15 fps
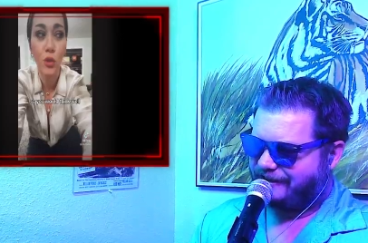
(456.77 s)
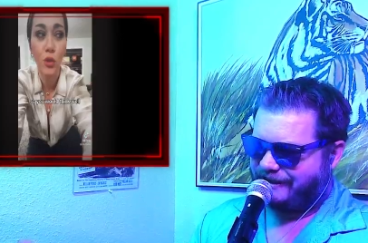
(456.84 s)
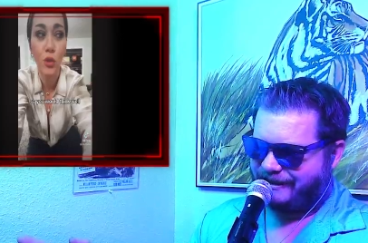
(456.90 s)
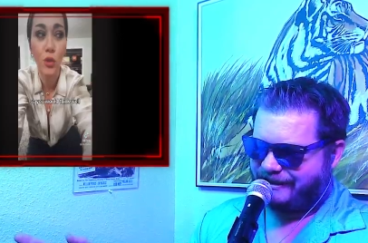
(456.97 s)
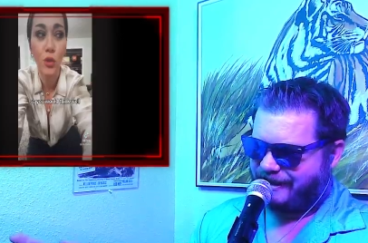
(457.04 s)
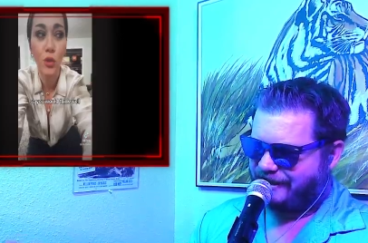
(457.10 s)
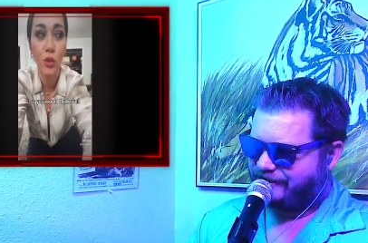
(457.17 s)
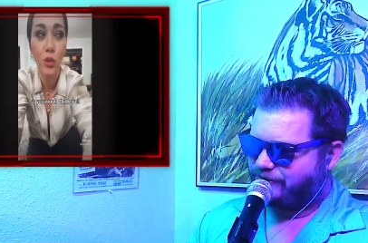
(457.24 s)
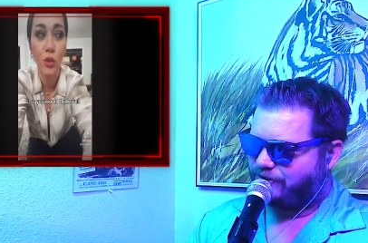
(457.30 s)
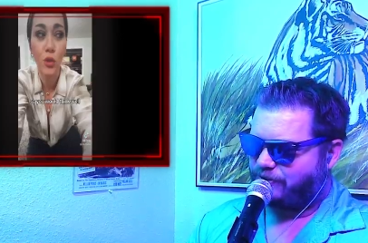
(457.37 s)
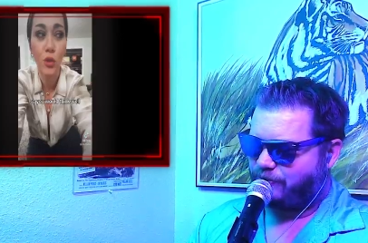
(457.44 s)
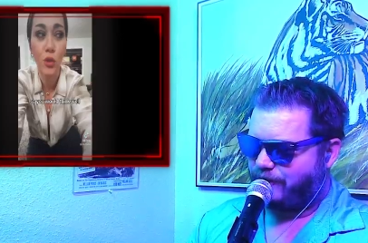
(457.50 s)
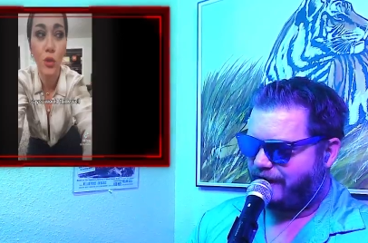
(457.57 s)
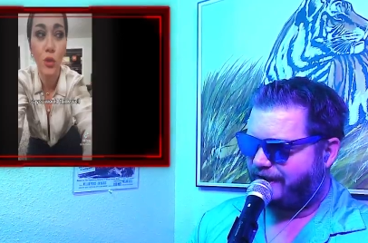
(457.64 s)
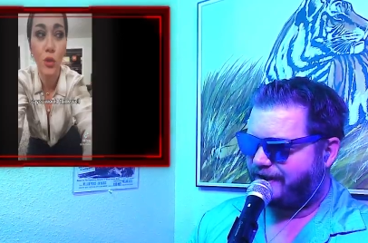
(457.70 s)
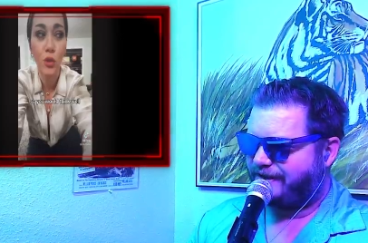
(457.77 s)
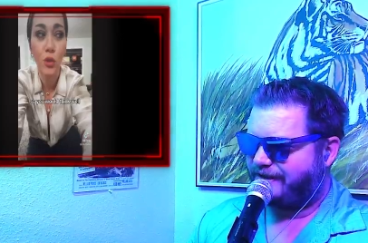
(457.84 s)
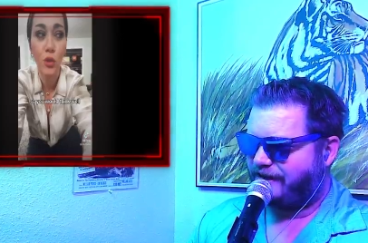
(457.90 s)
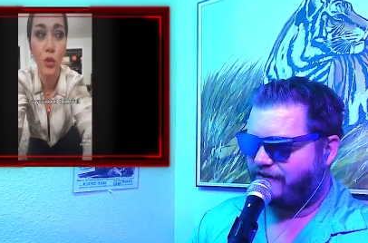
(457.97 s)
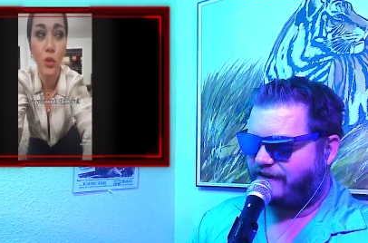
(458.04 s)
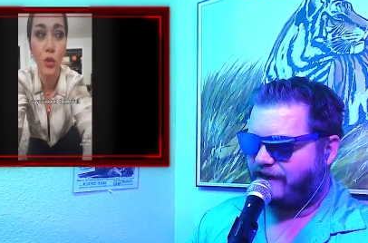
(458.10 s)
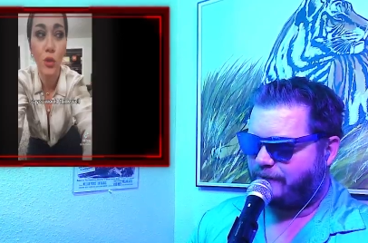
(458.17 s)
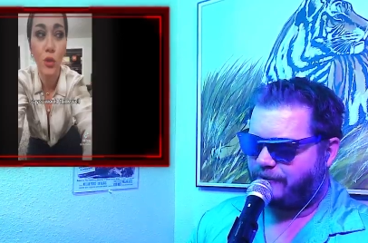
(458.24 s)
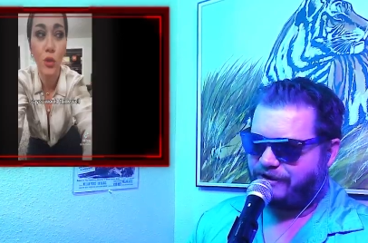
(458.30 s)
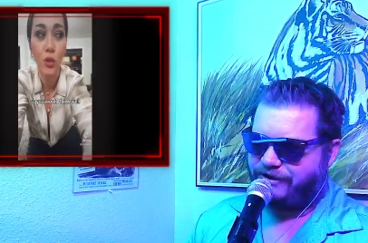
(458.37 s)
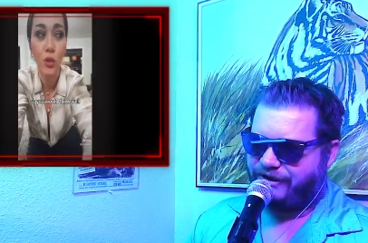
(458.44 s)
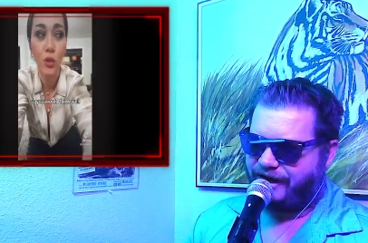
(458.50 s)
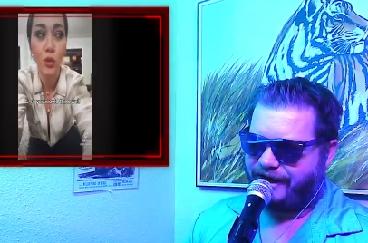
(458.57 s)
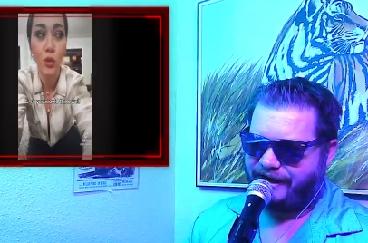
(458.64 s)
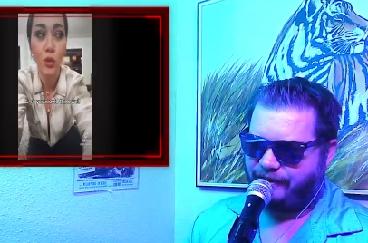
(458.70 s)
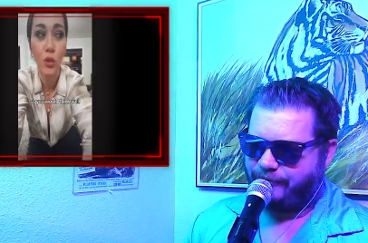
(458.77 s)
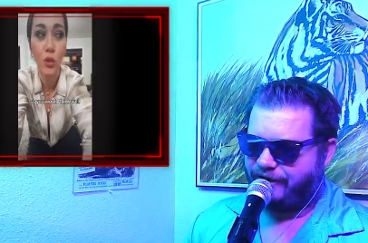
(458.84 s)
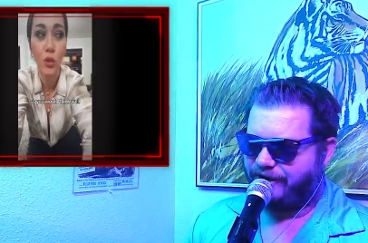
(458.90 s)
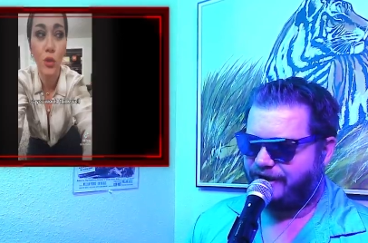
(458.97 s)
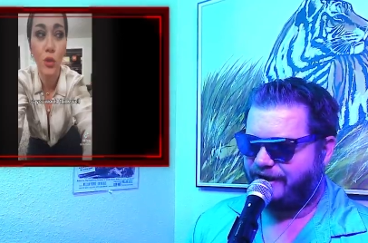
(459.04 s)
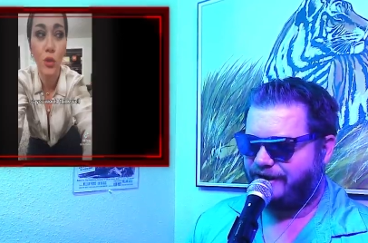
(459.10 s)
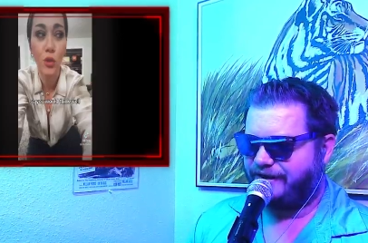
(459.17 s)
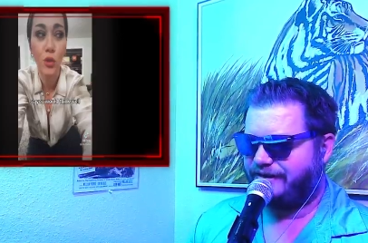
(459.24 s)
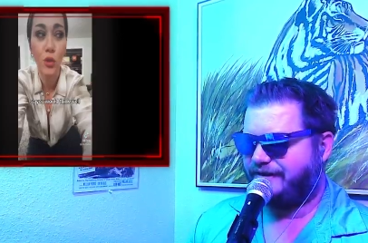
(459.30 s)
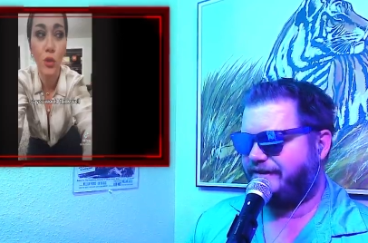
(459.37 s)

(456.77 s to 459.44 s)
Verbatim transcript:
Speaker 1: in that sort of way. They don't care about uniting America.